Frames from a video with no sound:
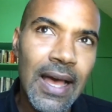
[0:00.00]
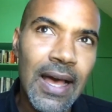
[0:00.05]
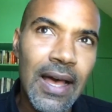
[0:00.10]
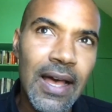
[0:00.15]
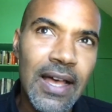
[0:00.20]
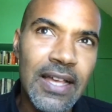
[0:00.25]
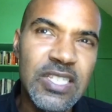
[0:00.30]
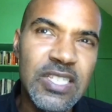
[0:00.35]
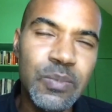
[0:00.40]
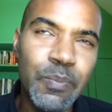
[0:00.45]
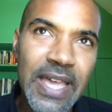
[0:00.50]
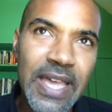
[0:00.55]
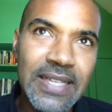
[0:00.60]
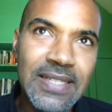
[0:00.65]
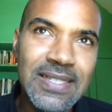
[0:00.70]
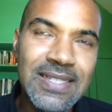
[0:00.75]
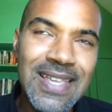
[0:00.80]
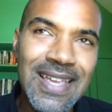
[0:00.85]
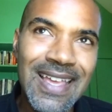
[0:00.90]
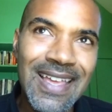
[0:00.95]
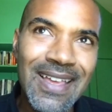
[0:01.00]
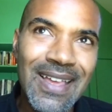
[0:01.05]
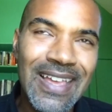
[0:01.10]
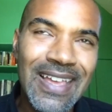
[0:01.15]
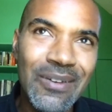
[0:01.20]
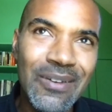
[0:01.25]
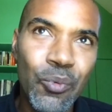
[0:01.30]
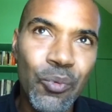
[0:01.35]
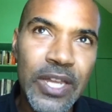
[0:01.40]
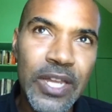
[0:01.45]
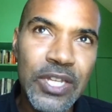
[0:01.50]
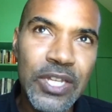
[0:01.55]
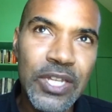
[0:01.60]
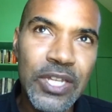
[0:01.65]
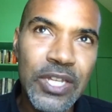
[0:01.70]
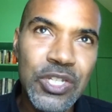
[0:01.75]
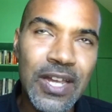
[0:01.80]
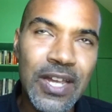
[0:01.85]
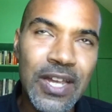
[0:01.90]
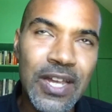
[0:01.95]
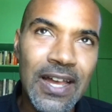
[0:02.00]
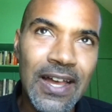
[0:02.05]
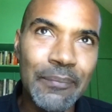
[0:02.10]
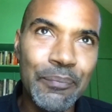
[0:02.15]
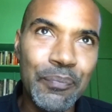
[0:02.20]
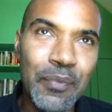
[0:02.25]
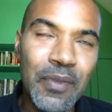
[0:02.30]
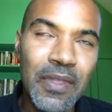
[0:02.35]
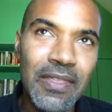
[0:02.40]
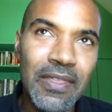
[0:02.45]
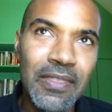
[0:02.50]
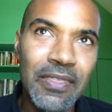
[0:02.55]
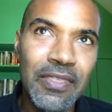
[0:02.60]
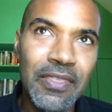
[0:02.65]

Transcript: uh, a space in which um,